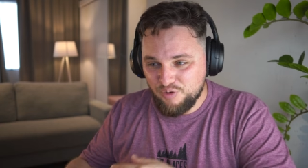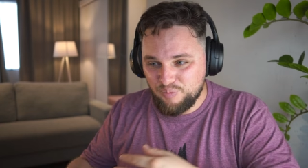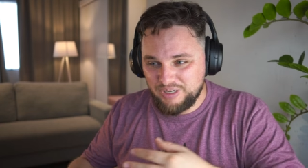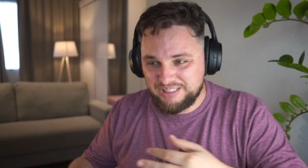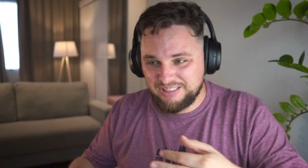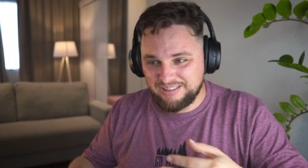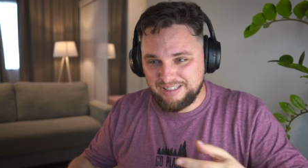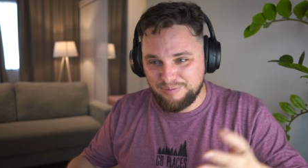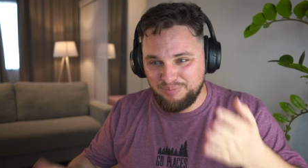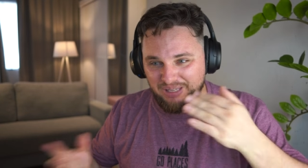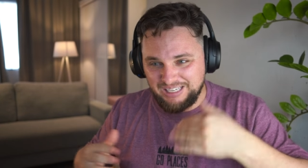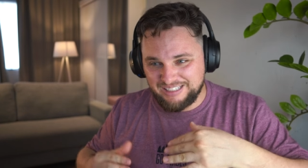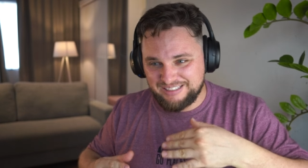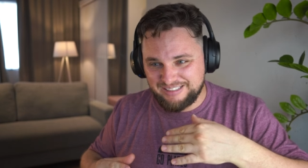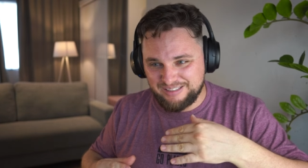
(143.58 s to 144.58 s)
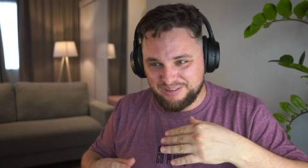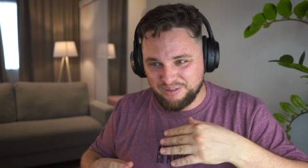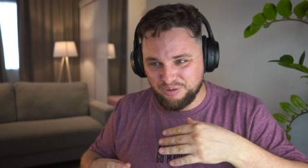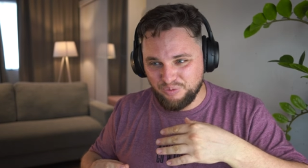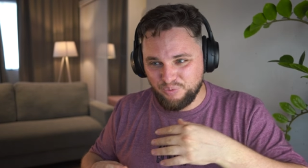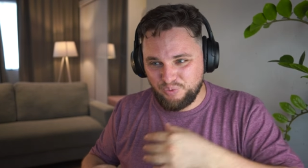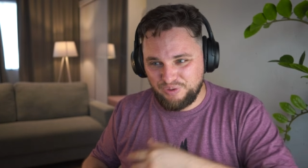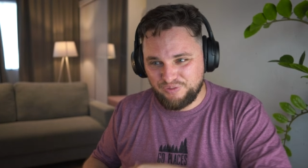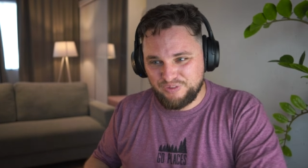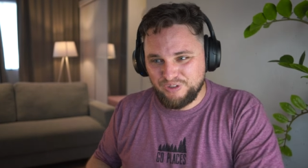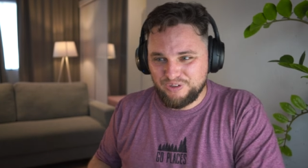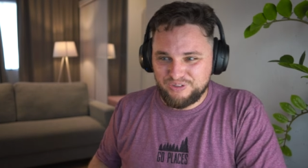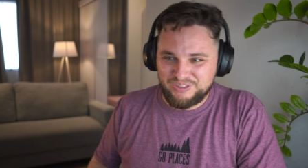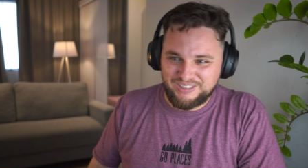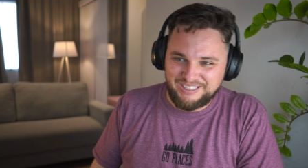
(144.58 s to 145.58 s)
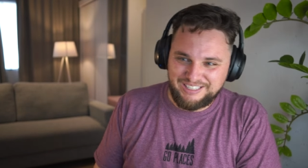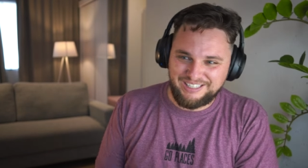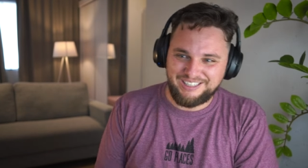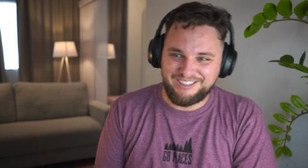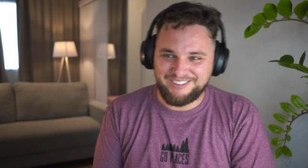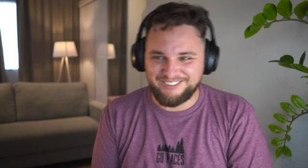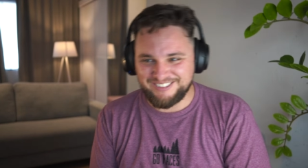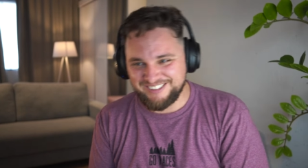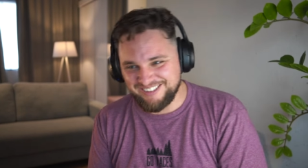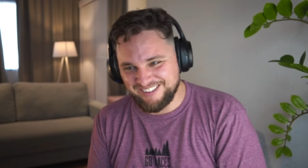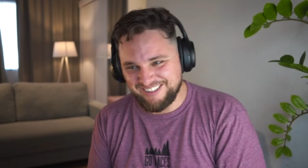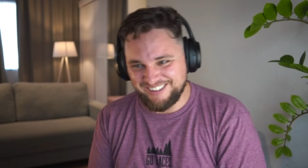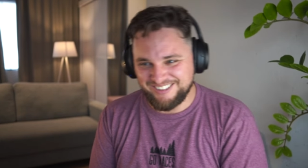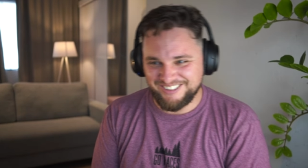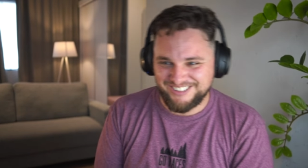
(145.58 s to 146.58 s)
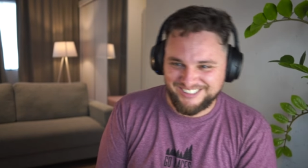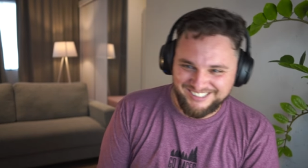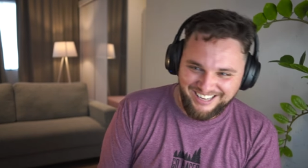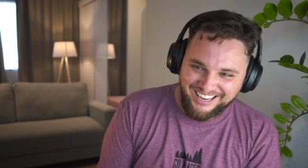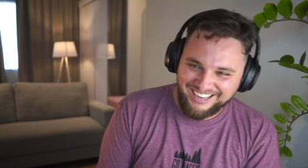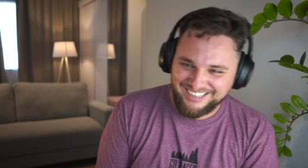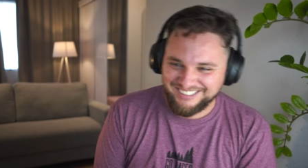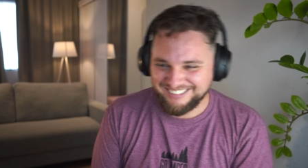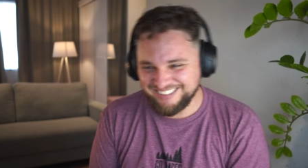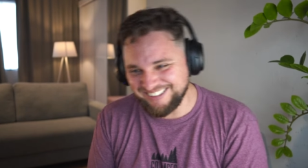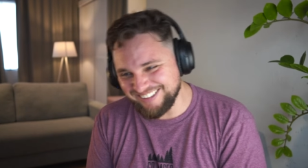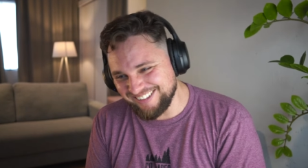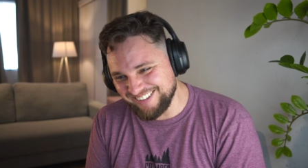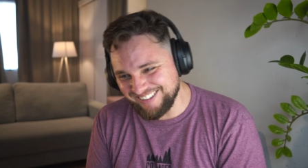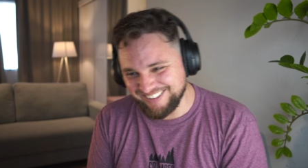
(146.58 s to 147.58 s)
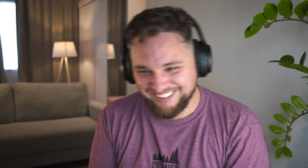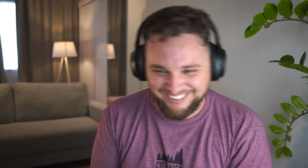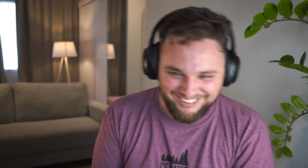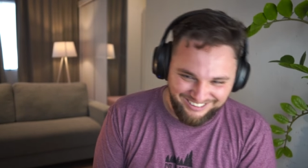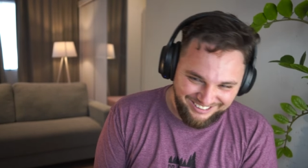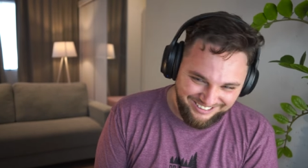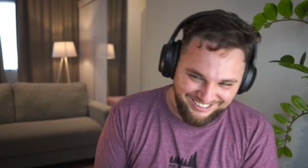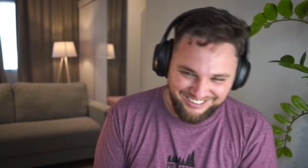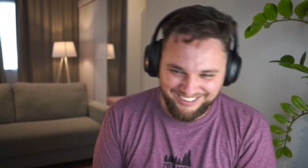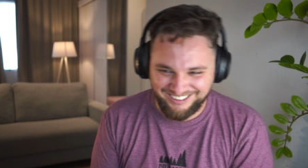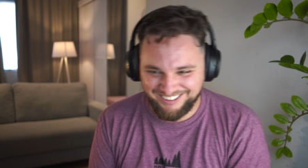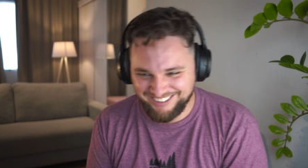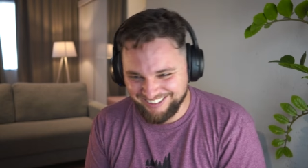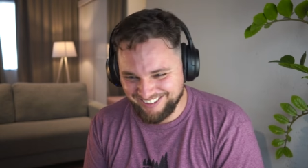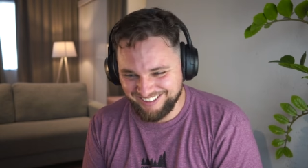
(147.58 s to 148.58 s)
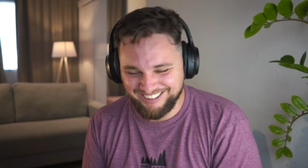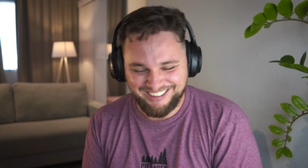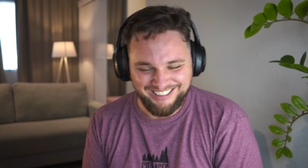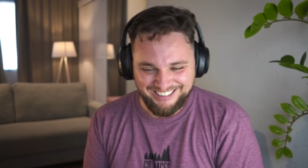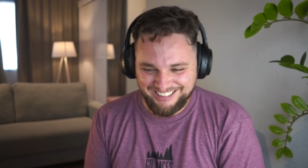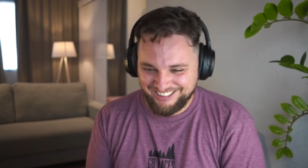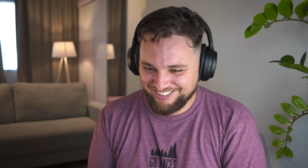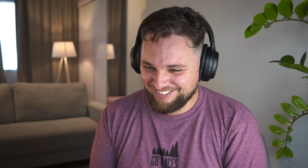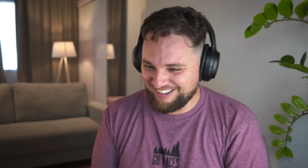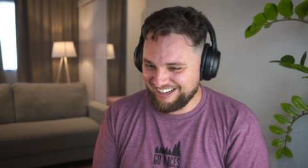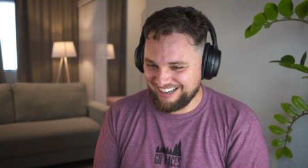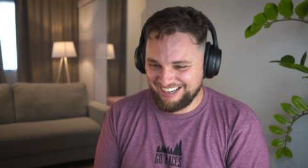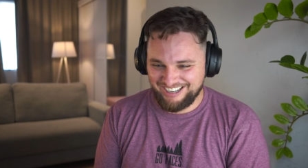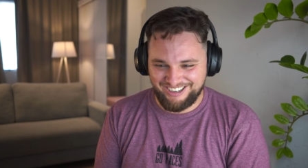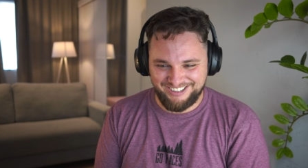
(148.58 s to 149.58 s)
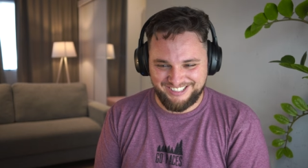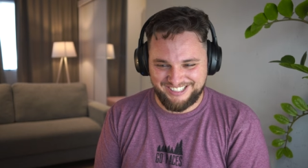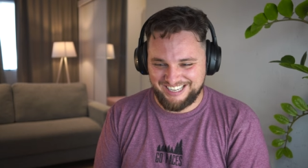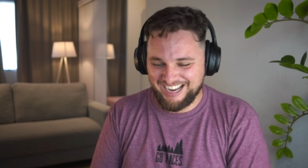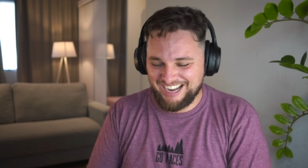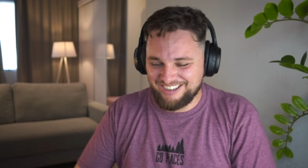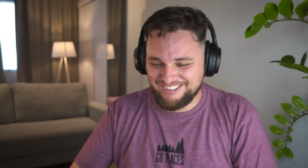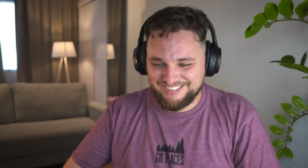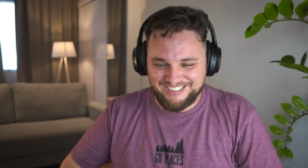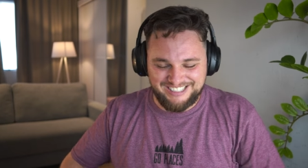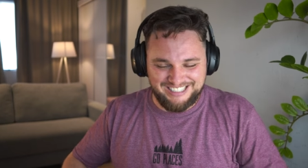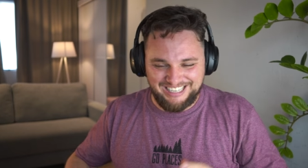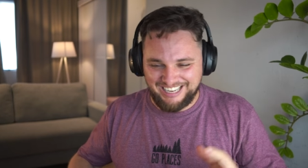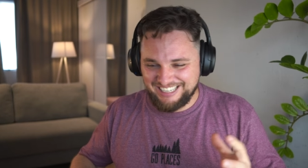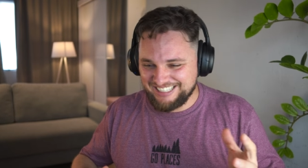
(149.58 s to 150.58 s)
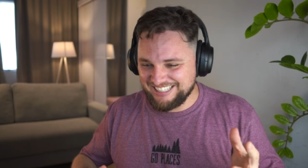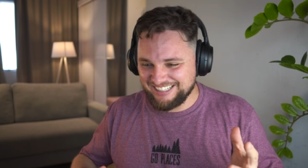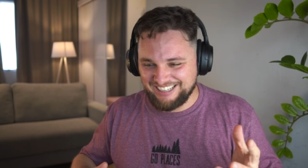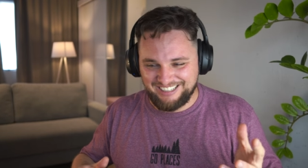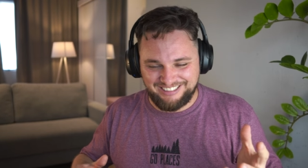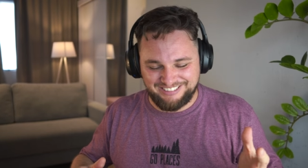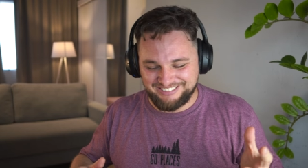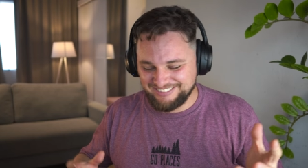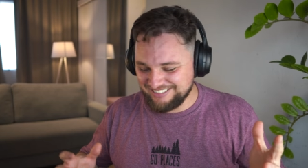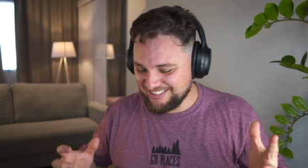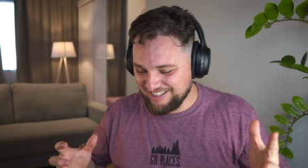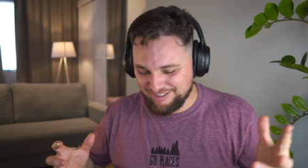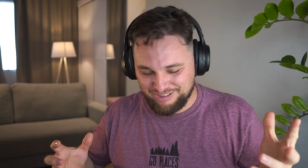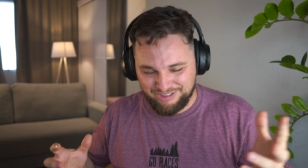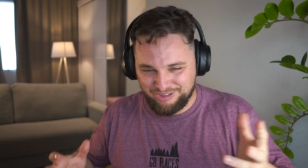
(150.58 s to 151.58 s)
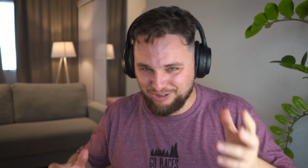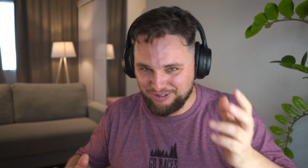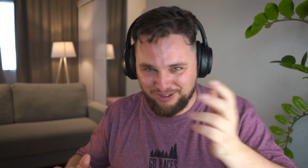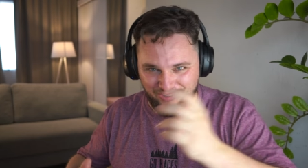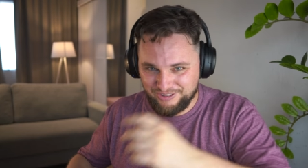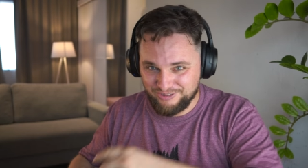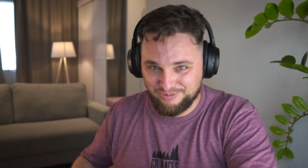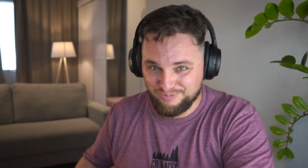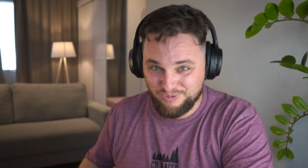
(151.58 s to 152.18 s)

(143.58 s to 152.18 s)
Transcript: but the mix with those cute girls saying la la la la la la, wow, sounds like uh, totally